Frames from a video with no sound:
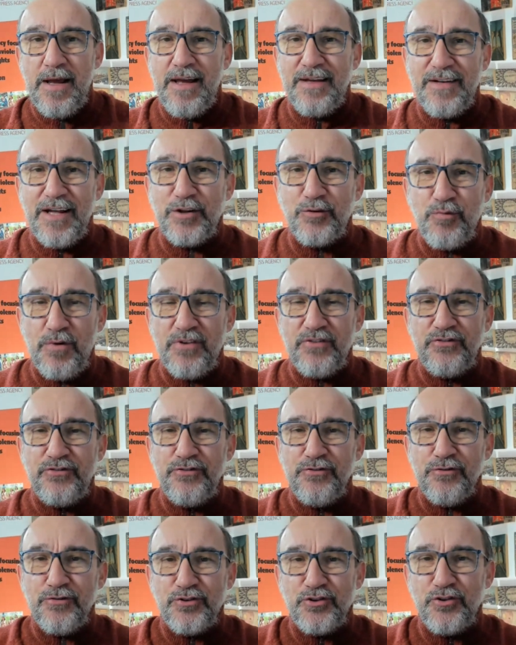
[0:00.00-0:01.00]

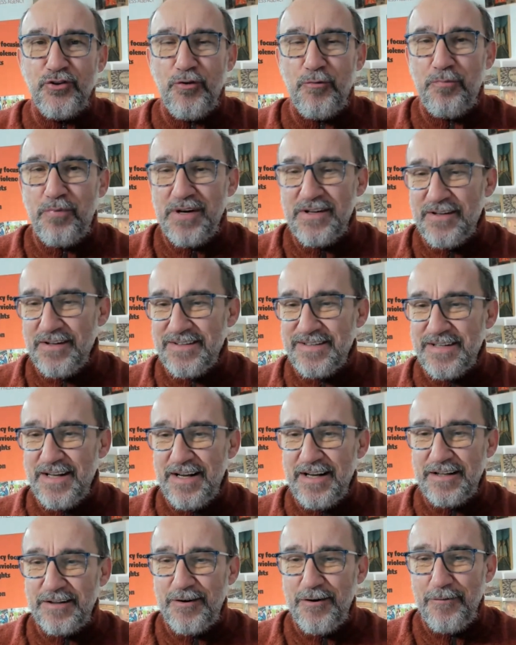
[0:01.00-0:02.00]
Thank you
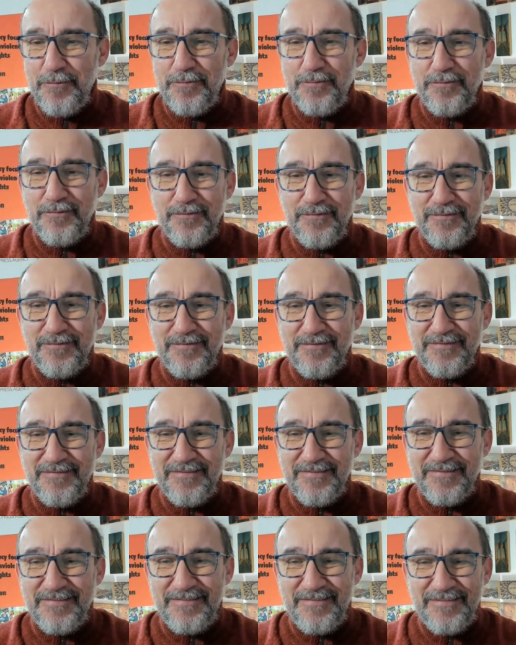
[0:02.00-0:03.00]
for inviting
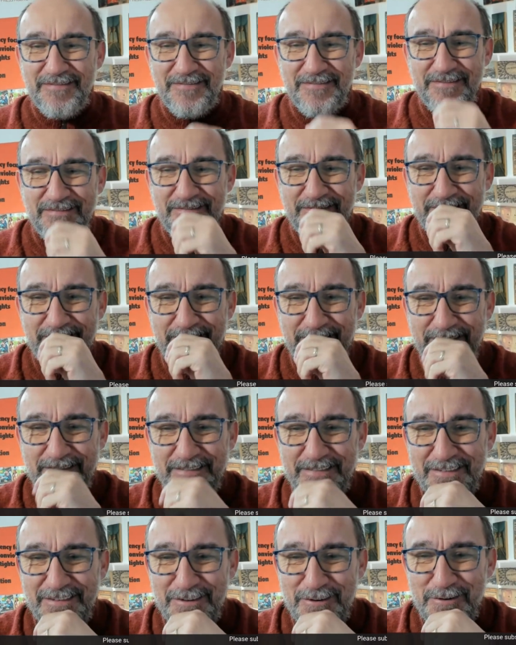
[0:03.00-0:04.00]
me. Thank you very
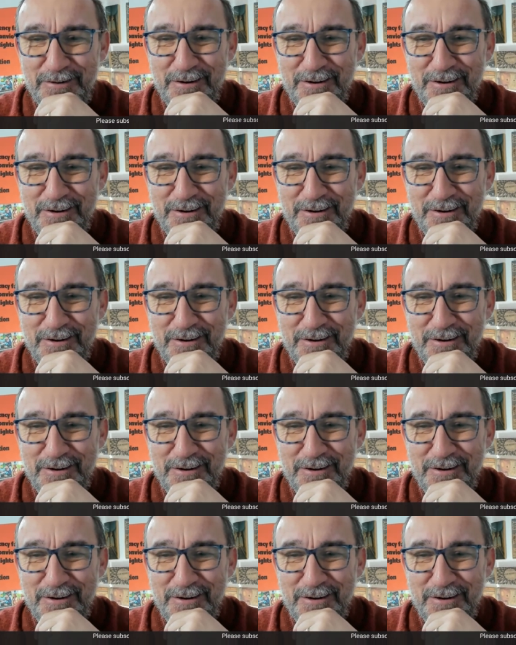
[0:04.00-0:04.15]
much.